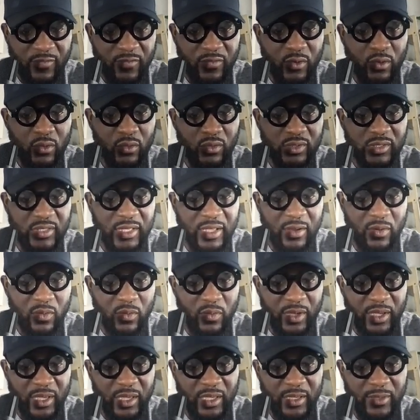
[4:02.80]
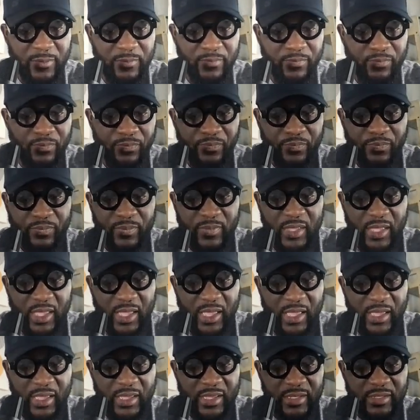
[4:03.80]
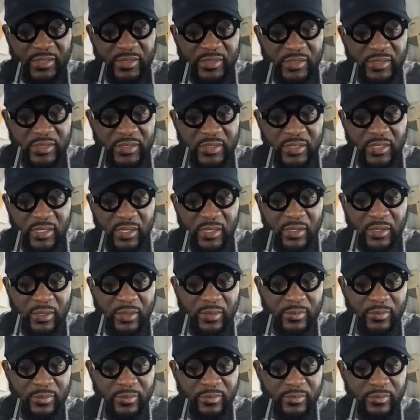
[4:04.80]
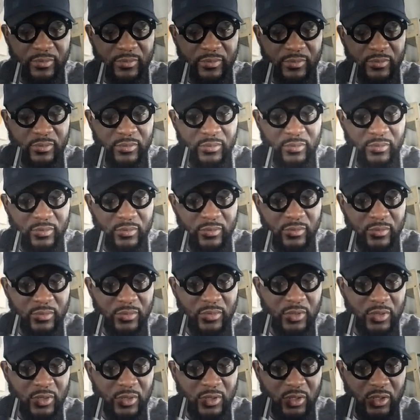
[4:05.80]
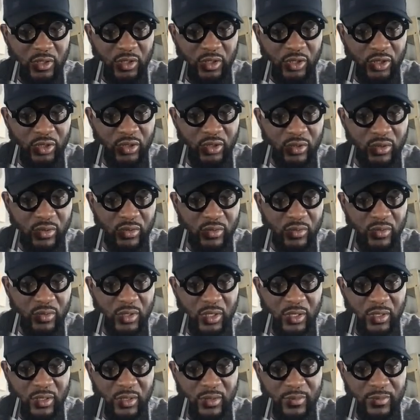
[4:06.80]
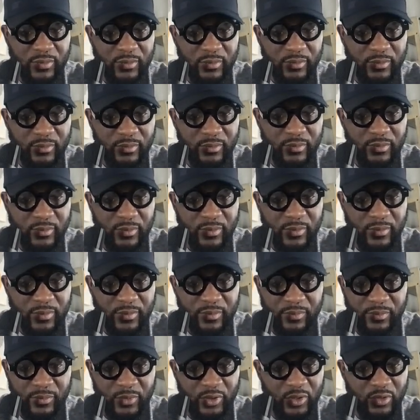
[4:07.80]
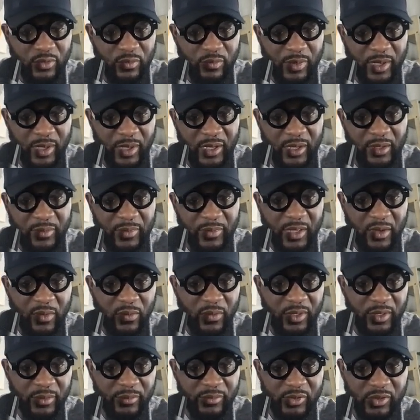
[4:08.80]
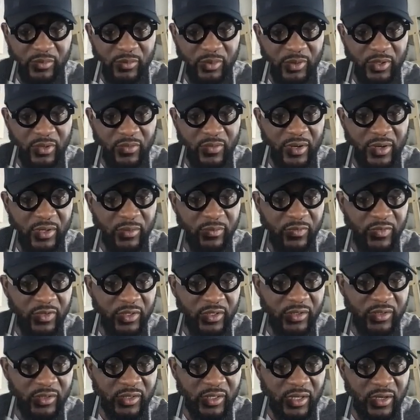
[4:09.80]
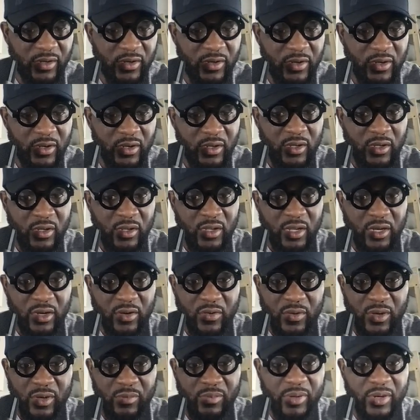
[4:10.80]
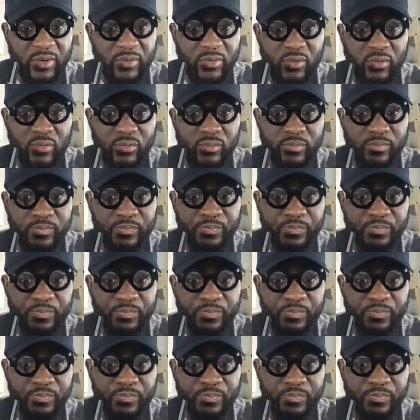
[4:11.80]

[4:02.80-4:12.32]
folks that way, and um, you know, um, pay them that way. Just putting random figures here. Create payroll.